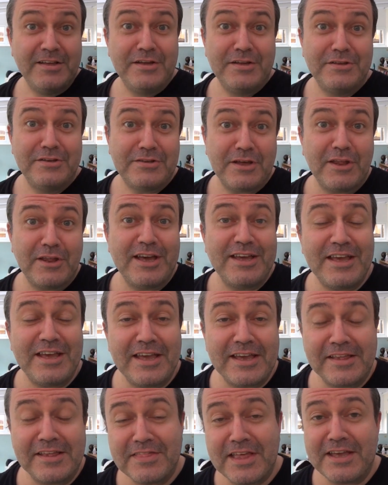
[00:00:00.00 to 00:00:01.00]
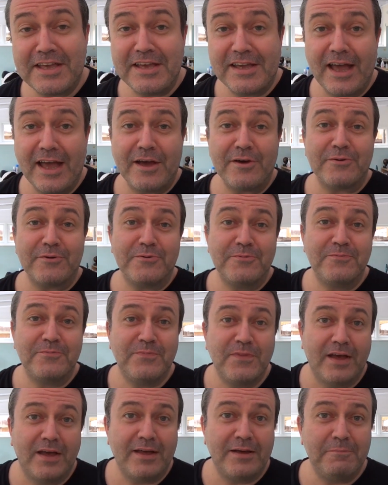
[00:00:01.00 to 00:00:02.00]
So there you go.
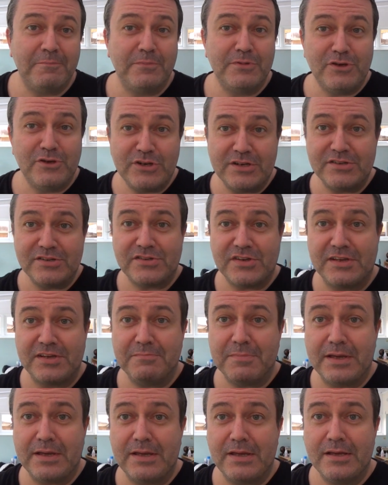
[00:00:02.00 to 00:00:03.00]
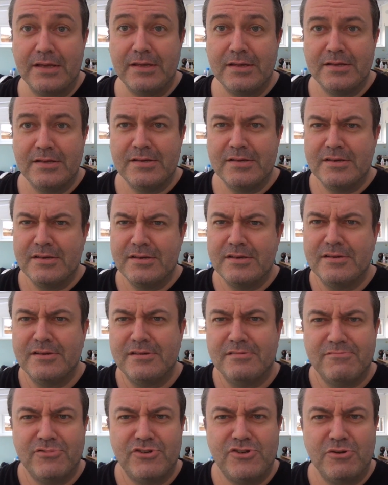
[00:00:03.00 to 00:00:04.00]
You didn't see me
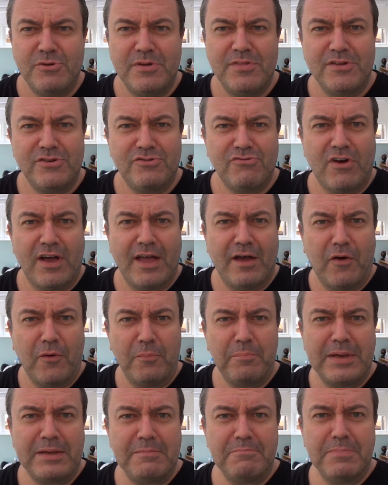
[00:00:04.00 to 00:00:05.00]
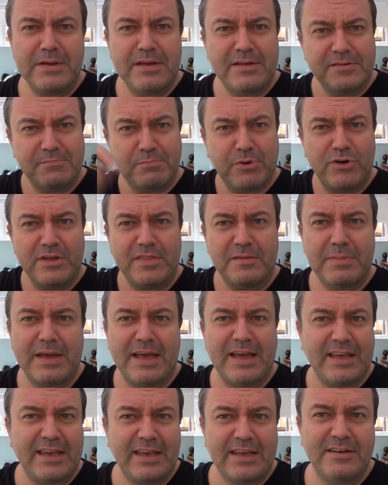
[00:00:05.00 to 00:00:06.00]
doing the dry hopping bit and putting the
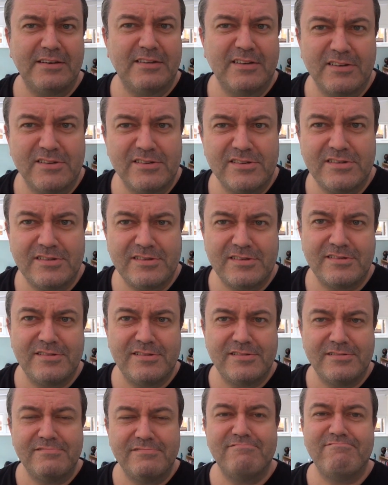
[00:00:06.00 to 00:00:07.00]
bag in, because,